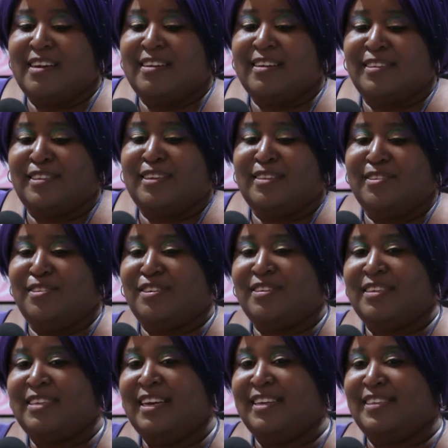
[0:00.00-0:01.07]
The
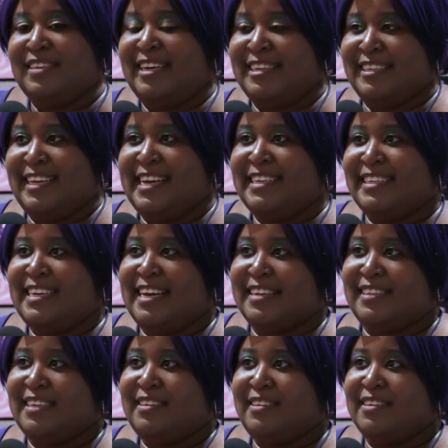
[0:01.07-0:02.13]
solution isn't as easy
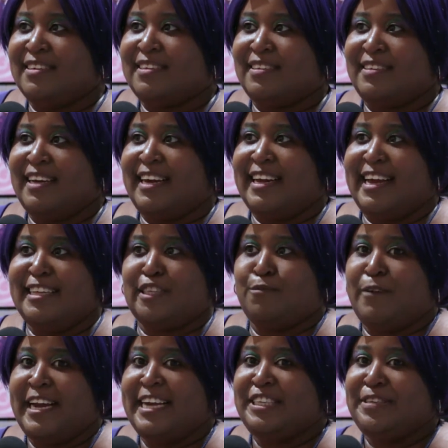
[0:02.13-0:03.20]
as it looks. Like, it's
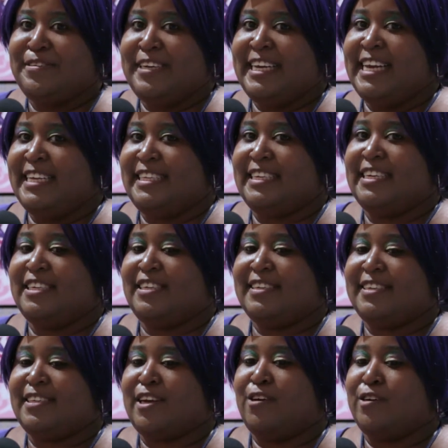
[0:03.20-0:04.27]
way too easy to
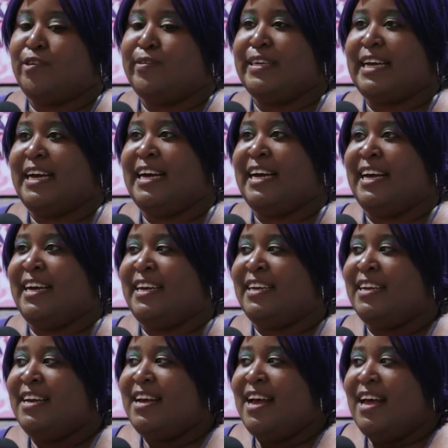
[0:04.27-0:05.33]
just go to a guy,
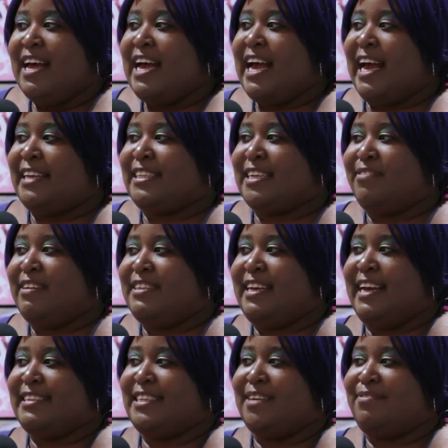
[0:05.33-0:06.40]
ask him to
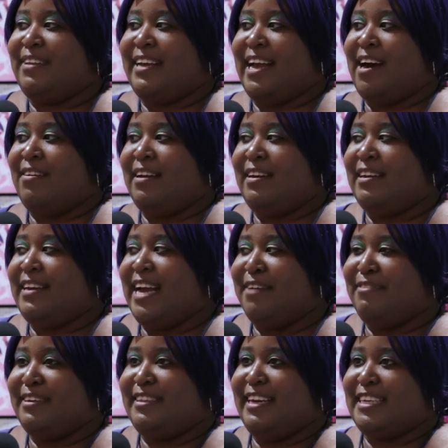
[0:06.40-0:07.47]
take something out, and then
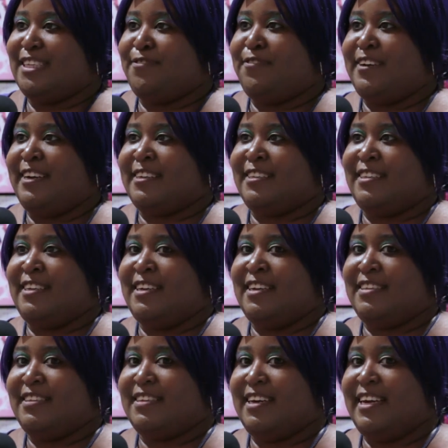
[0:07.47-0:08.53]
everything's fixed. And
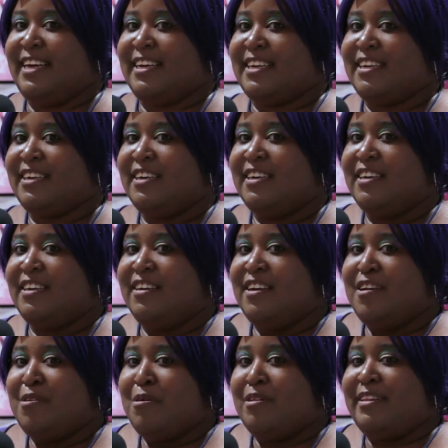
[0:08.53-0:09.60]
it's like,
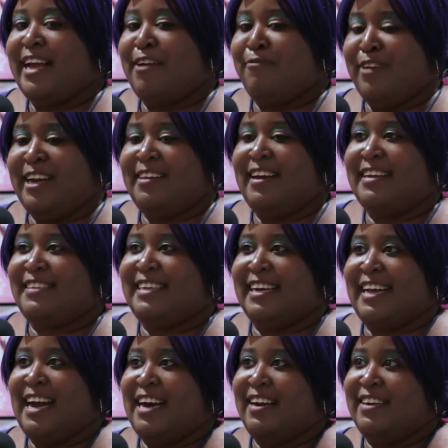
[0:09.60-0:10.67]
they realize that
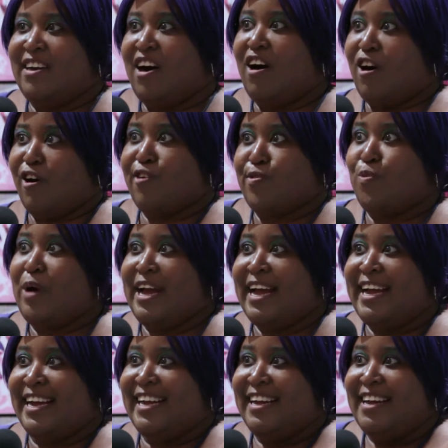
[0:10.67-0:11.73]
kind of the hard
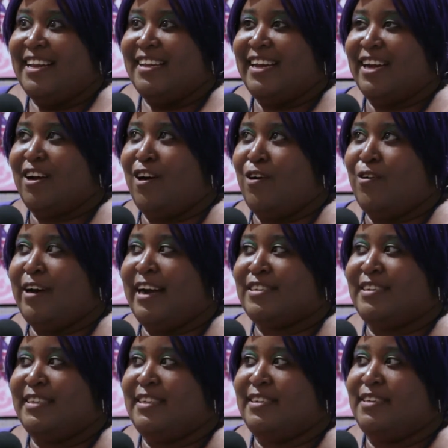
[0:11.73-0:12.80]
way. Like, oh,
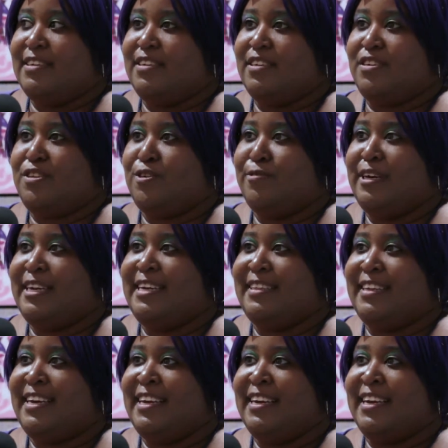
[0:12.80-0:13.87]
actually, this doesn't do
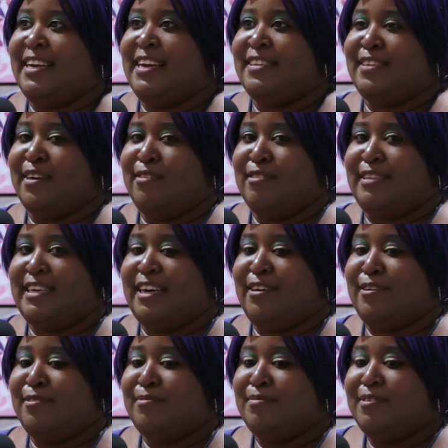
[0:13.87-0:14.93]
anything. And it turns
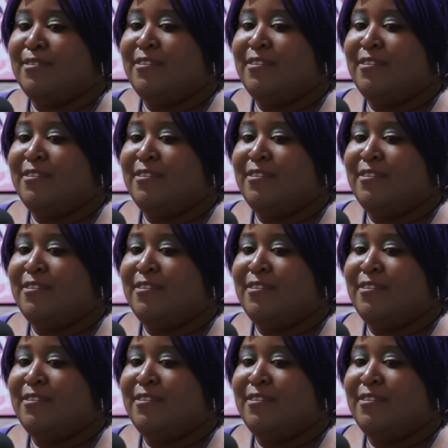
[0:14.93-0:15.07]
out